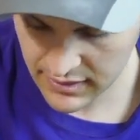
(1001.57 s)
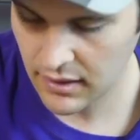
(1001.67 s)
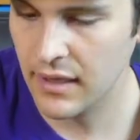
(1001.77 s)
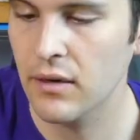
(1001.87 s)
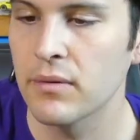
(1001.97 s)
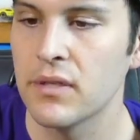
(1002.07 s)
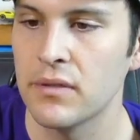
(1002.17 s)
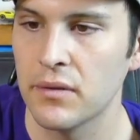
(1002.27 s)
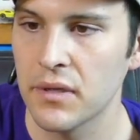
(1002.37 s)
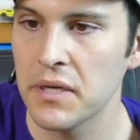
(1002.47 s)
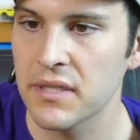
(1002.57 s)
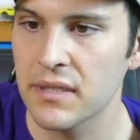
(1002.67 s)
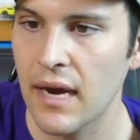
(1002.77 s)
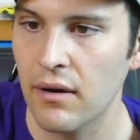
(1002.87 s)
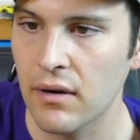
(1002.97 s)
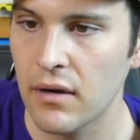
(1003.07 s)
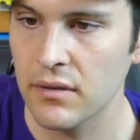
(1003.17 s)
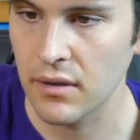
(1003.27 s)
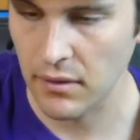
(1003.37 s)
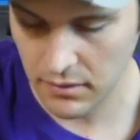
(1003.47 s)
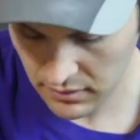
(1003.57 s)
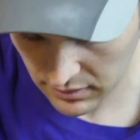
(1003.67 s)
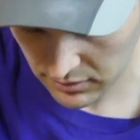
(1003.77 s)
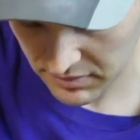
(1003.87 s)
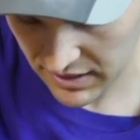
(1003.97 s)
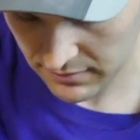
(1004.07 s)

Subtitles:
cleaner, which is usually just alcohol diluted a little bit